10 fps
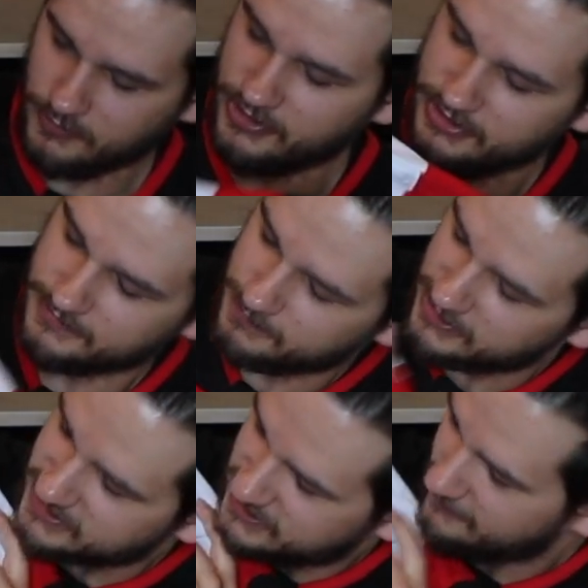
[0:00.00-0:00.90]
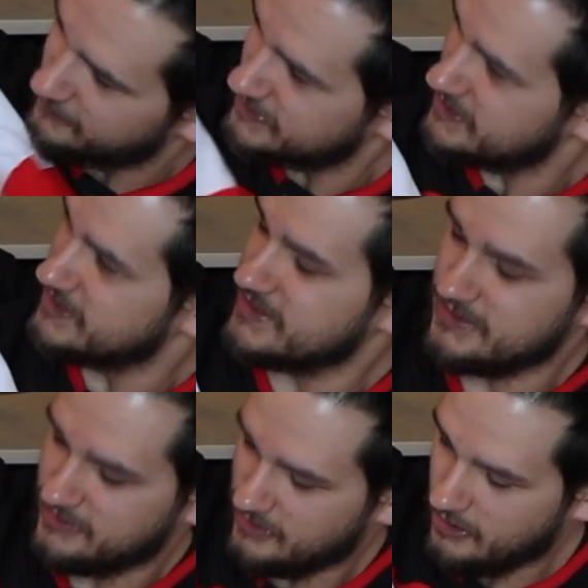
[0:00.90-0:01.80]
one of the biggest
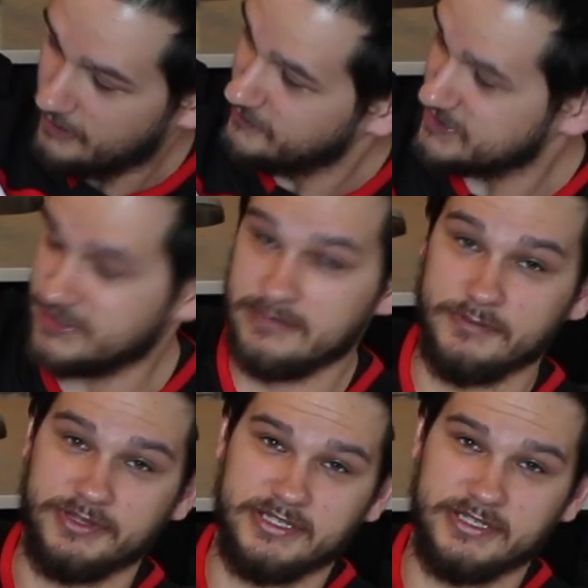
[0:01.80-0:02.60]
differences, obviously with the